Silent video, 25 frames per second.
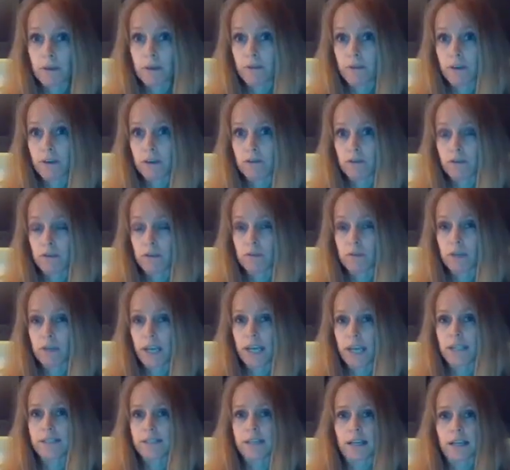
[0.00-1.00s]
maybe even a few
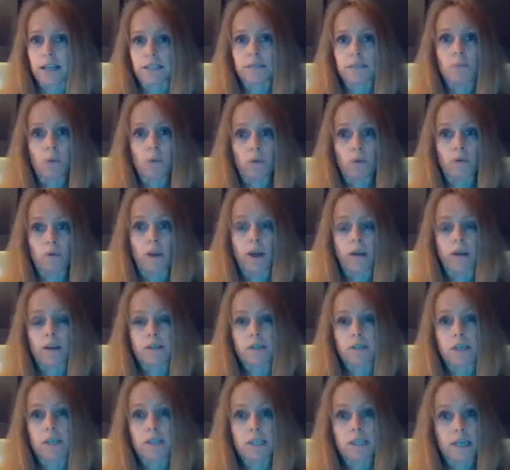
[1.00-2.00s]
days. That's more rare.
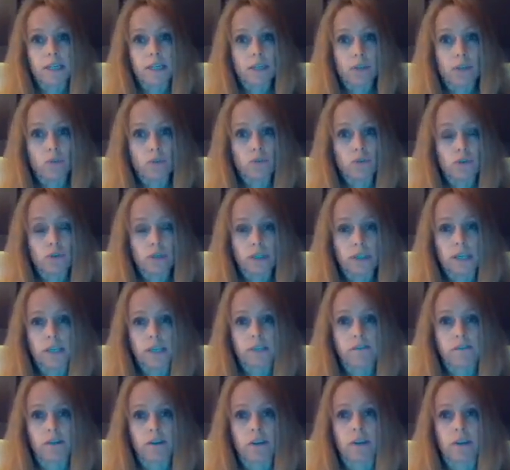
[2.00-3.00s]
It usually
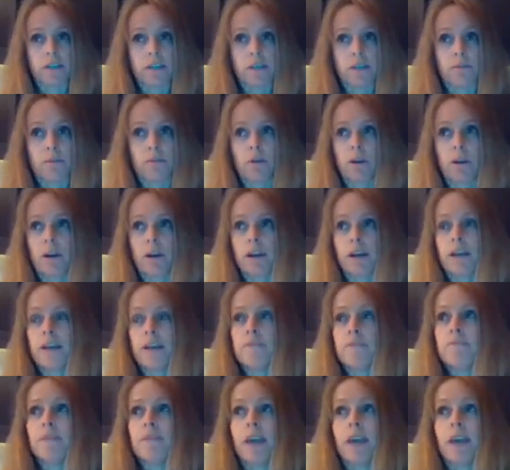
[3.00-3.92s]
is fairly temporary.